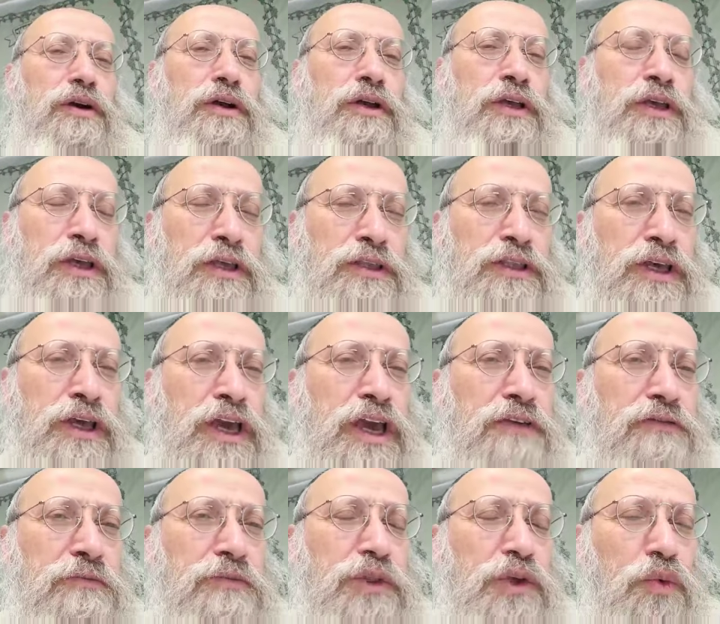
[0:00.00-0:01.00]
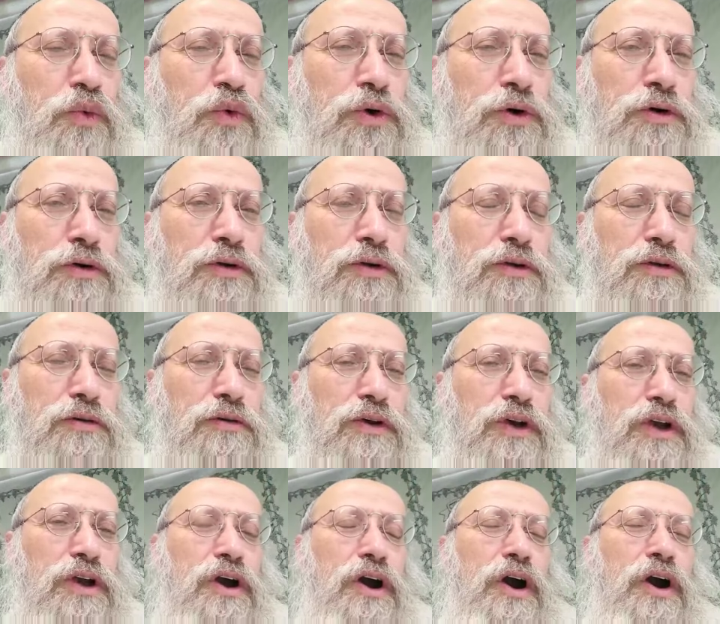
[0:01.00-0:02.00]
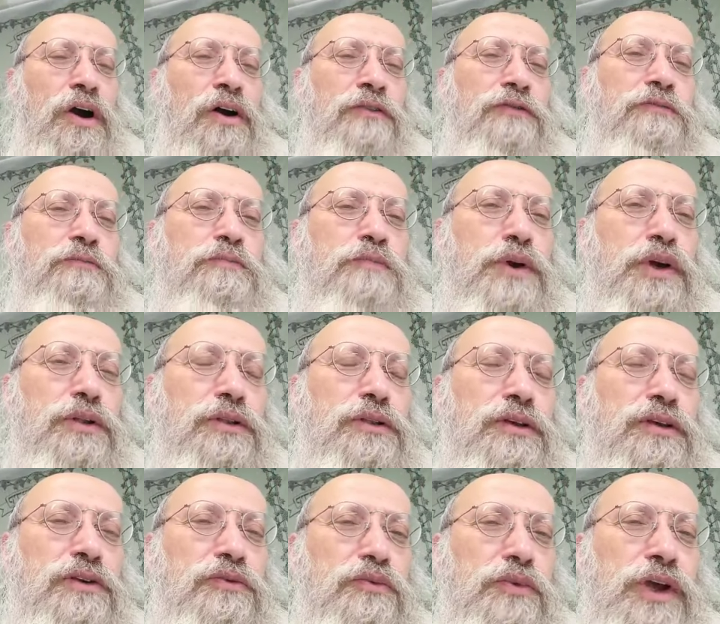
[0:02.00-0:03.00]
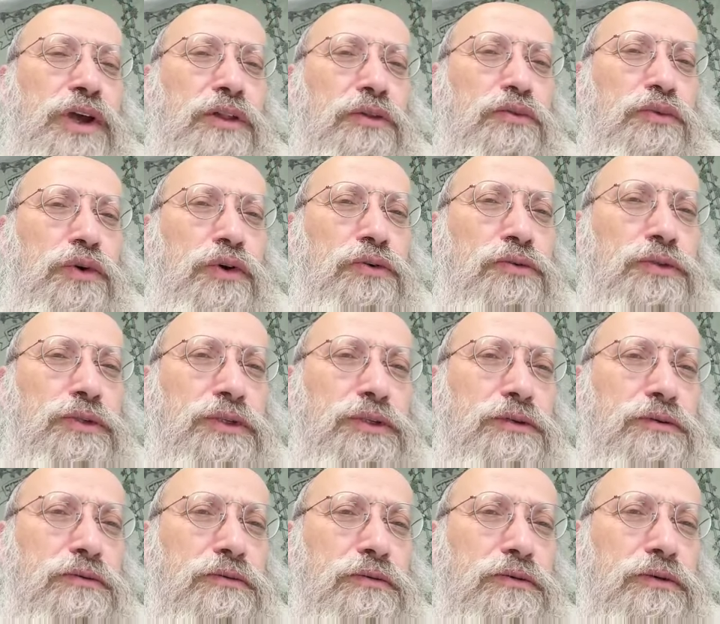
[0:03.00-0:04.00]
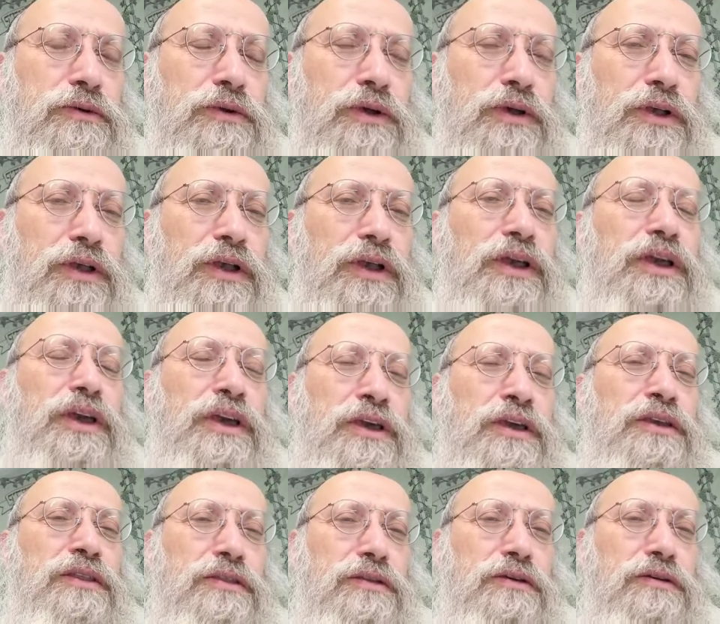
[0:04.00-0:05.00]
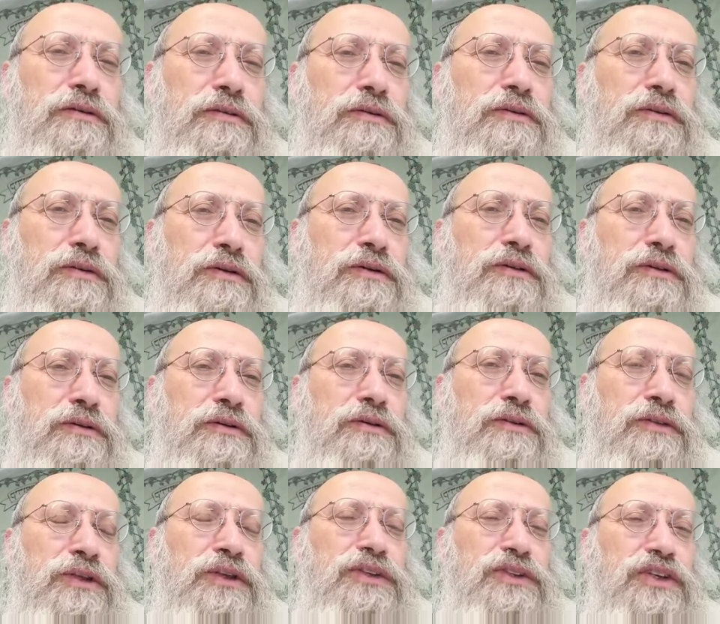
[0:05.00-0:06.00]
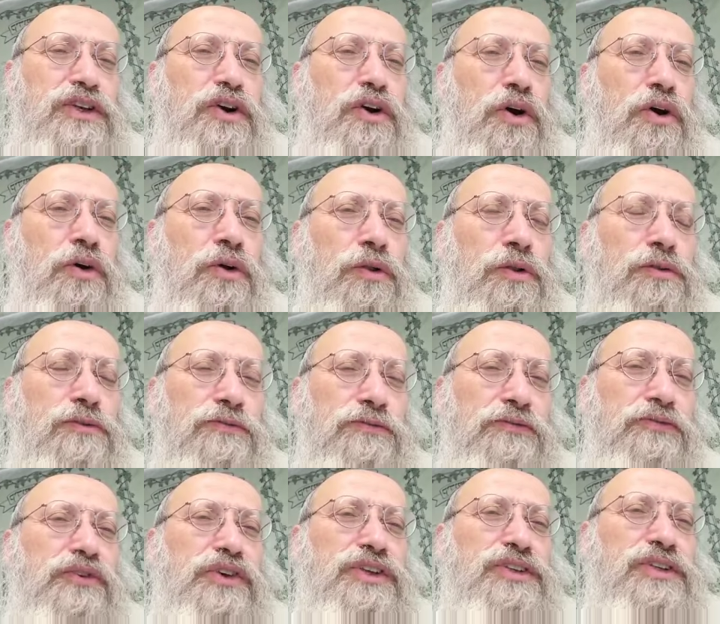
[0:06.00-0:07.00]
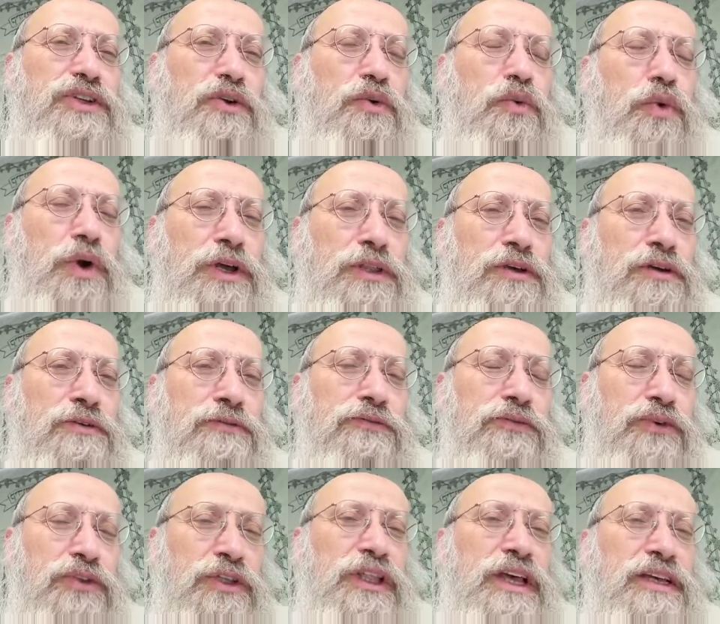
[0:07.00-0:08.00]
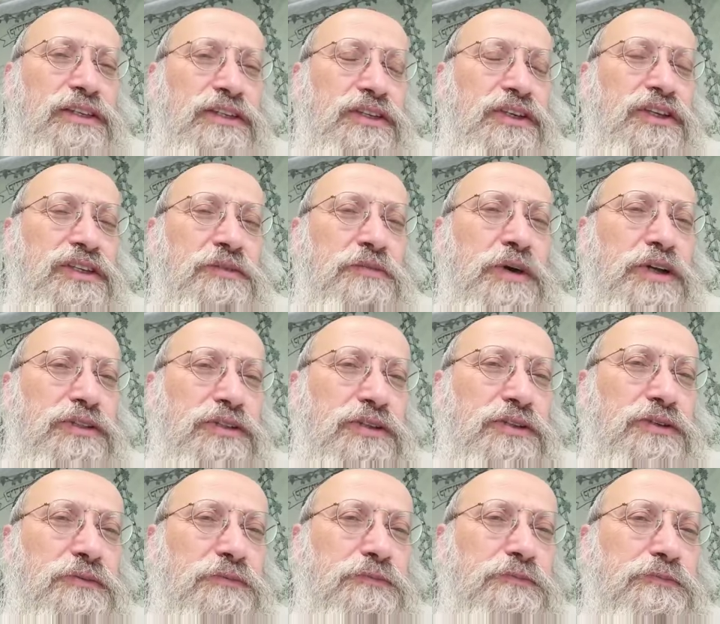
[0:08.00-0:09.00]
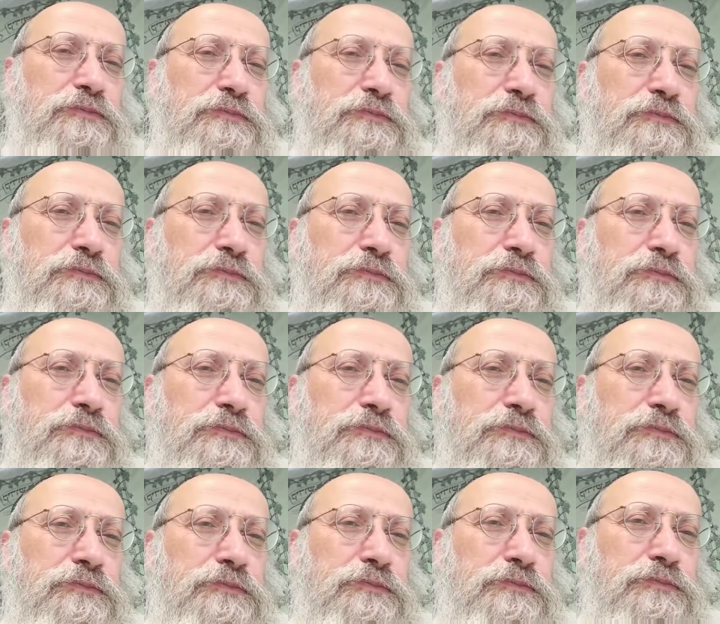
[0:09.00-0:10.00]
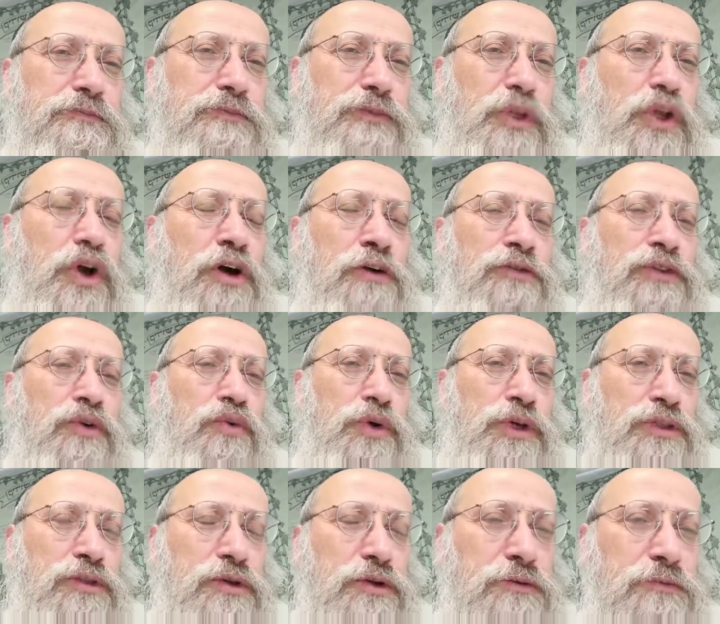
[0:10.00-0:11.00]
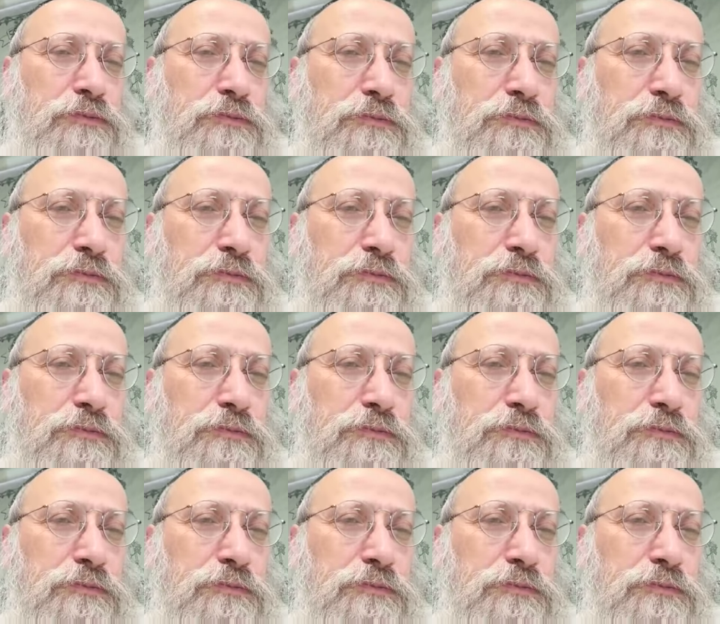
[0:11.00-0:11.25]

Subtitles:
they gave him the work of building railroads in this cold, freezing weather for the next 6 months of the winter.